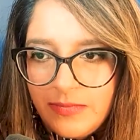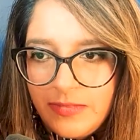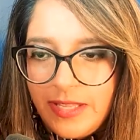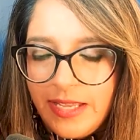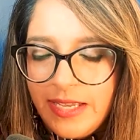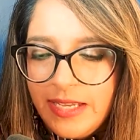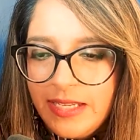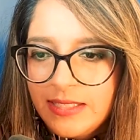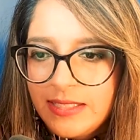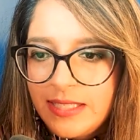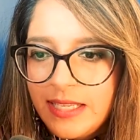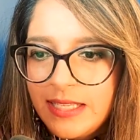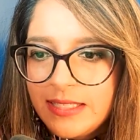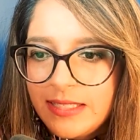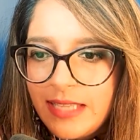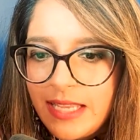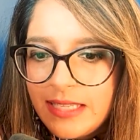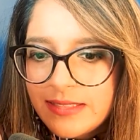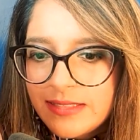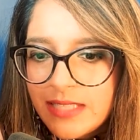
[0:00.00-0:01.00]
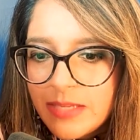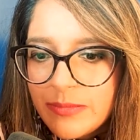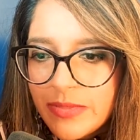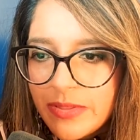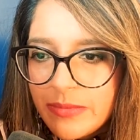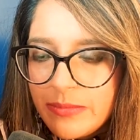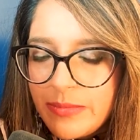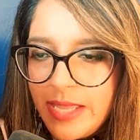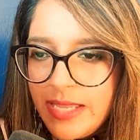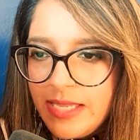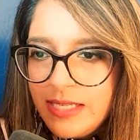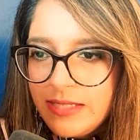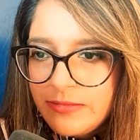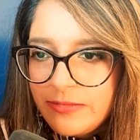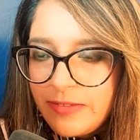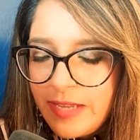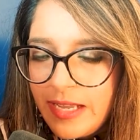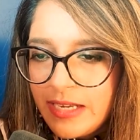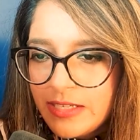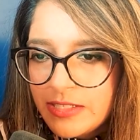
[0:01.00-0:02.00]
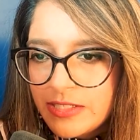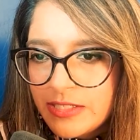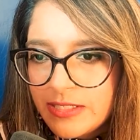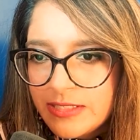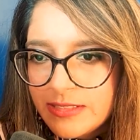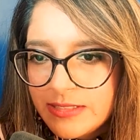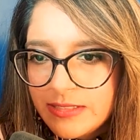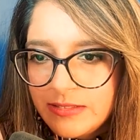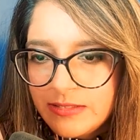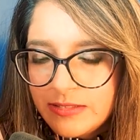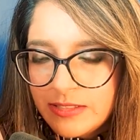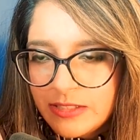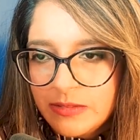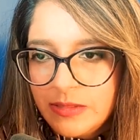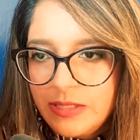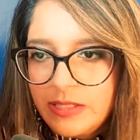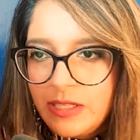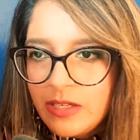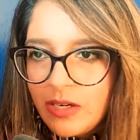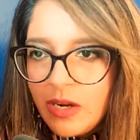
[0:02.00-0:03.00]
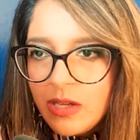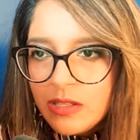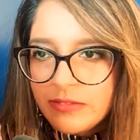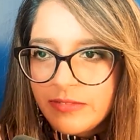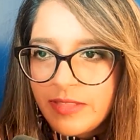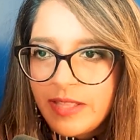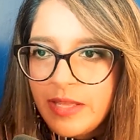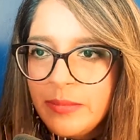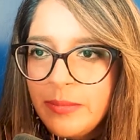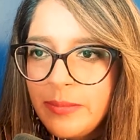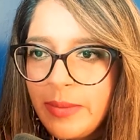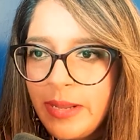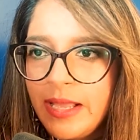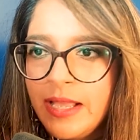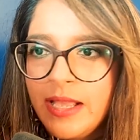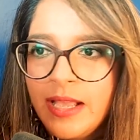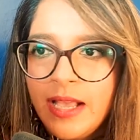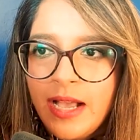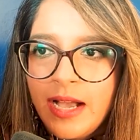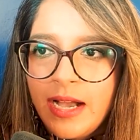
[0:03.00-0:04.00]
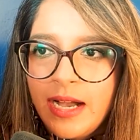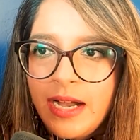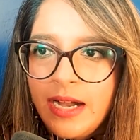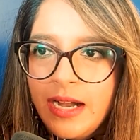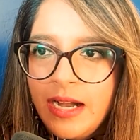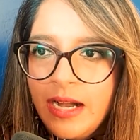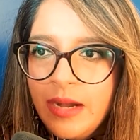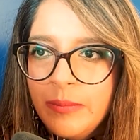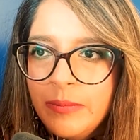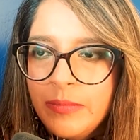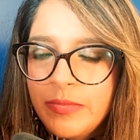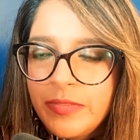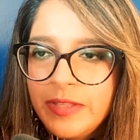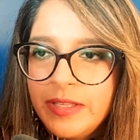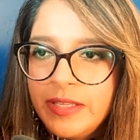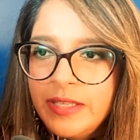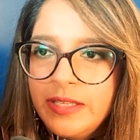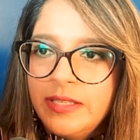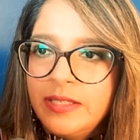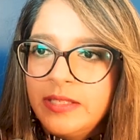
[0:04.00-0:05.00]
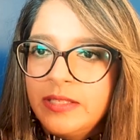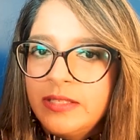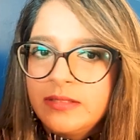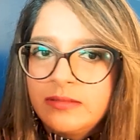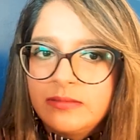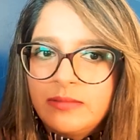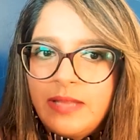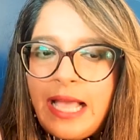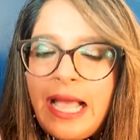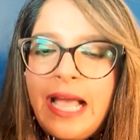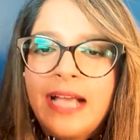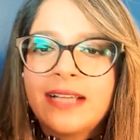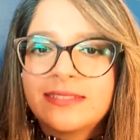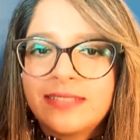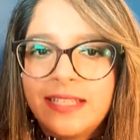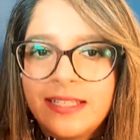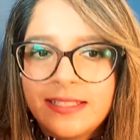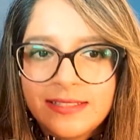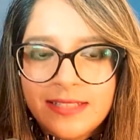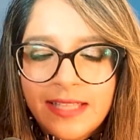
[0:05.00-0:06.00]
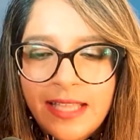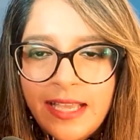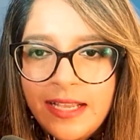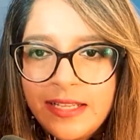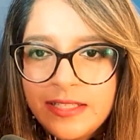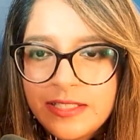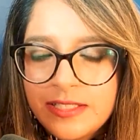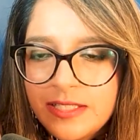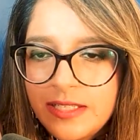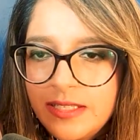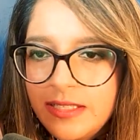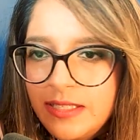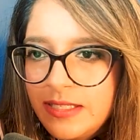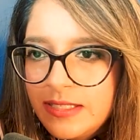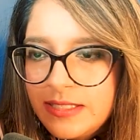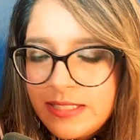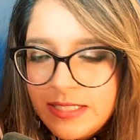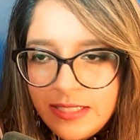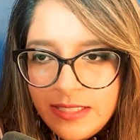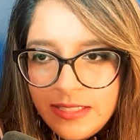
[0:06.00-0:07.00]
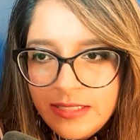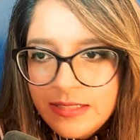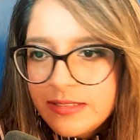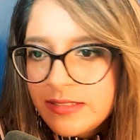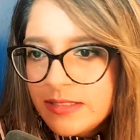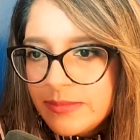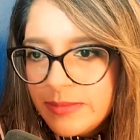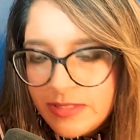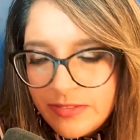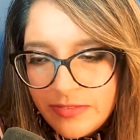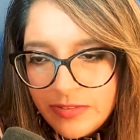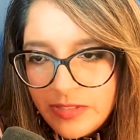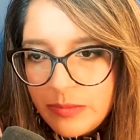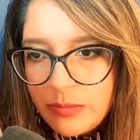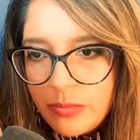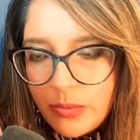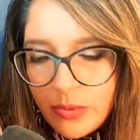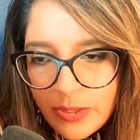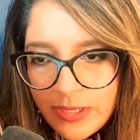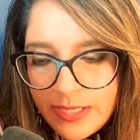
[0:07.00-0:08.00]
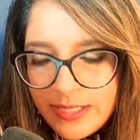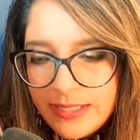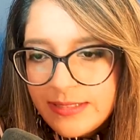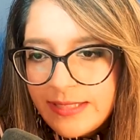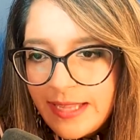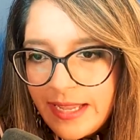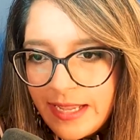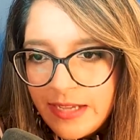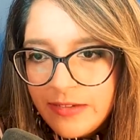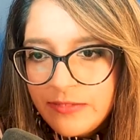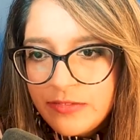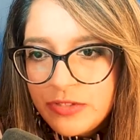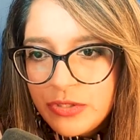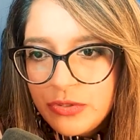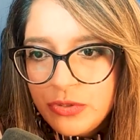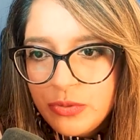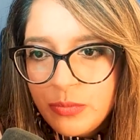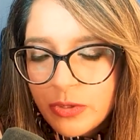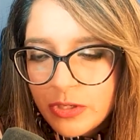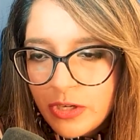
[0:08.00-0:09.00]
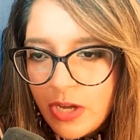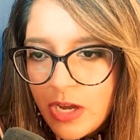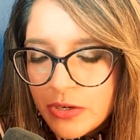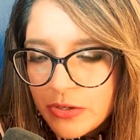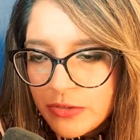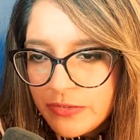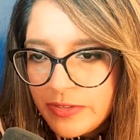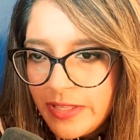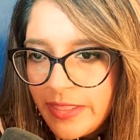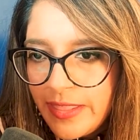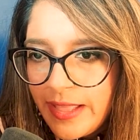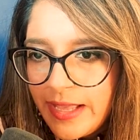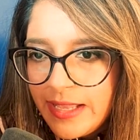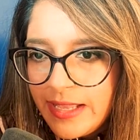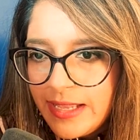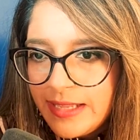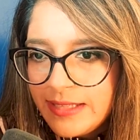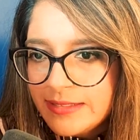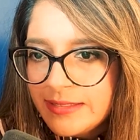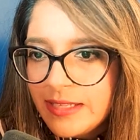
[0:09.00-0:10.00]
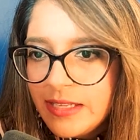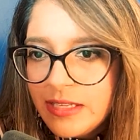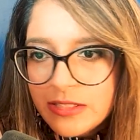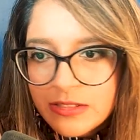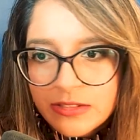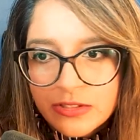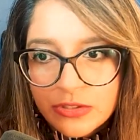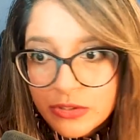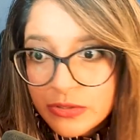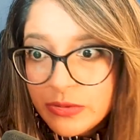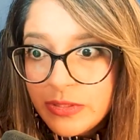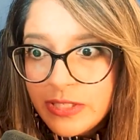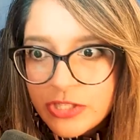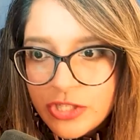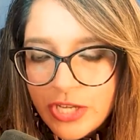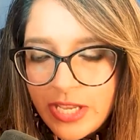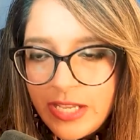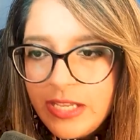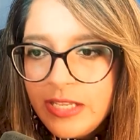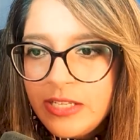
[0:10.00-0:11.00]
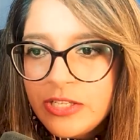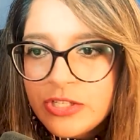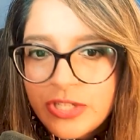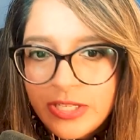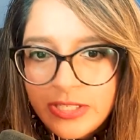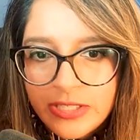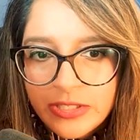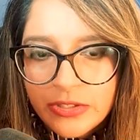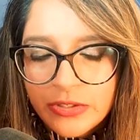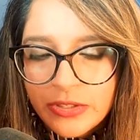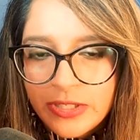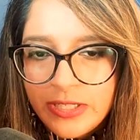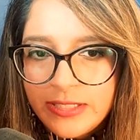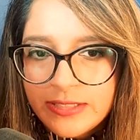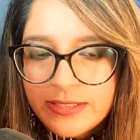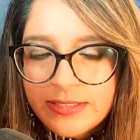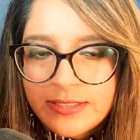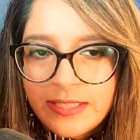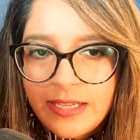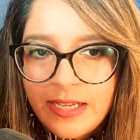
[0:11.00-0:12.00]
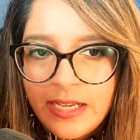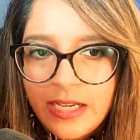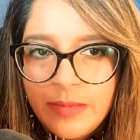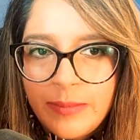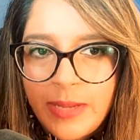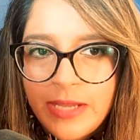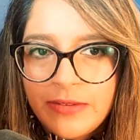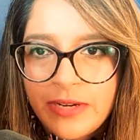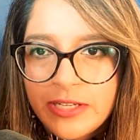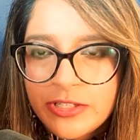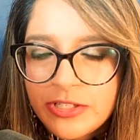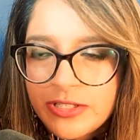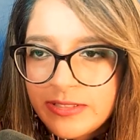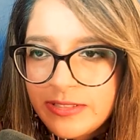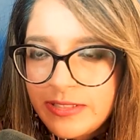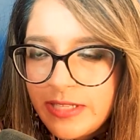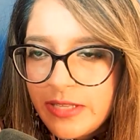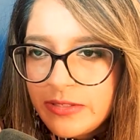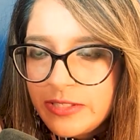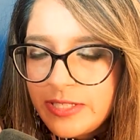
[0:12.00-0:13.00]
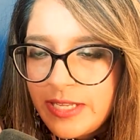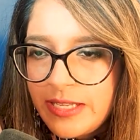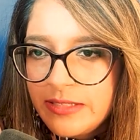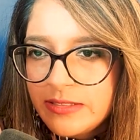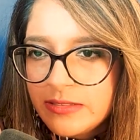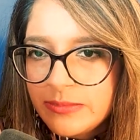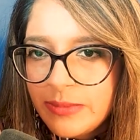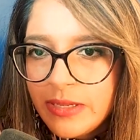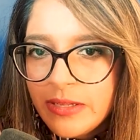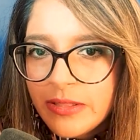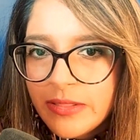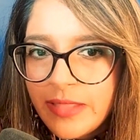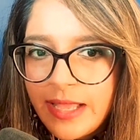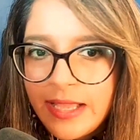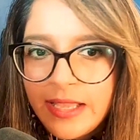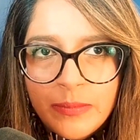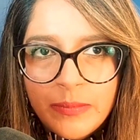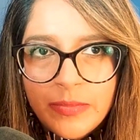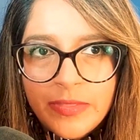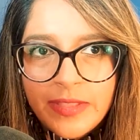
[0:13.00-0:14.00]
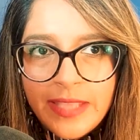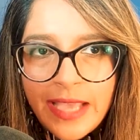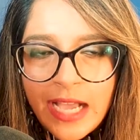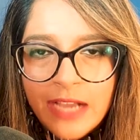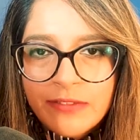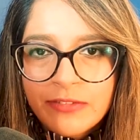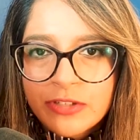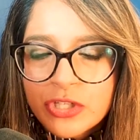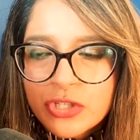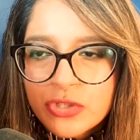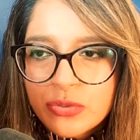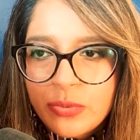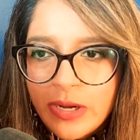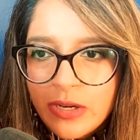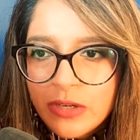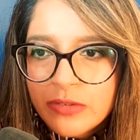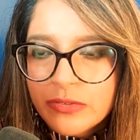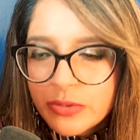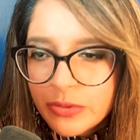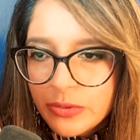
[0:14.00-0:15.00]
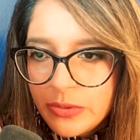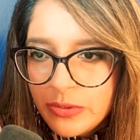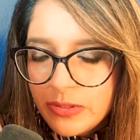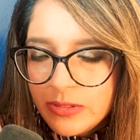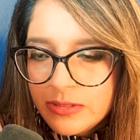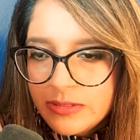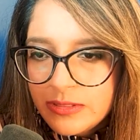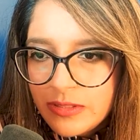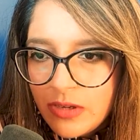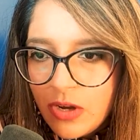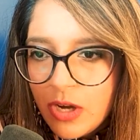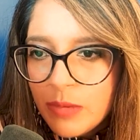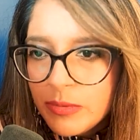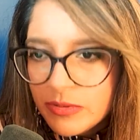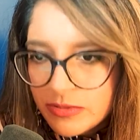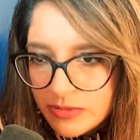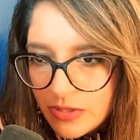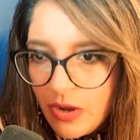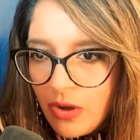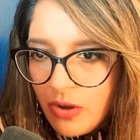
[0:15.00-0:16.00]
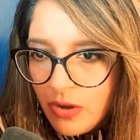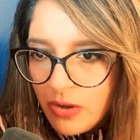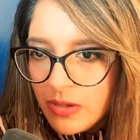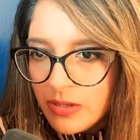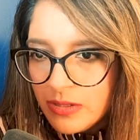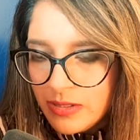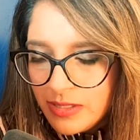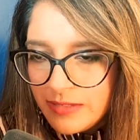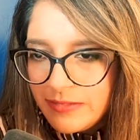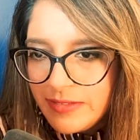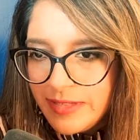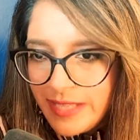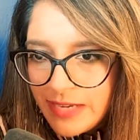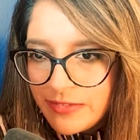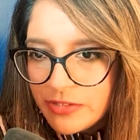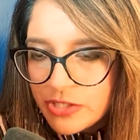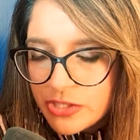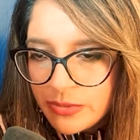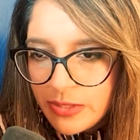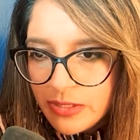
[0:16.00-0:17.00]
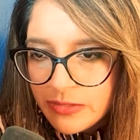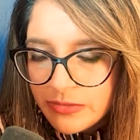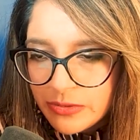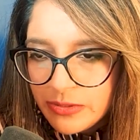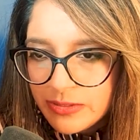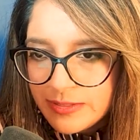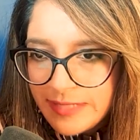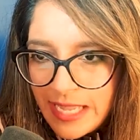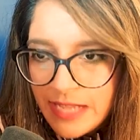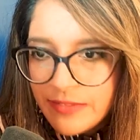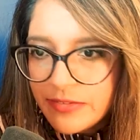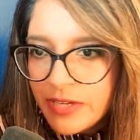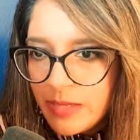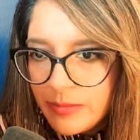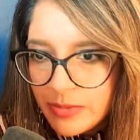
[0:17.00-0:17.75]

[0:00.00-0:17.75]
Yeah. And some of the main factors, and certainly not all of them, but the access that teens, specifically boys, have to pornography, that has certainly changed and increased. I read just the other day as well that the average 12-year-old, almost all of the average 12-year-olds have come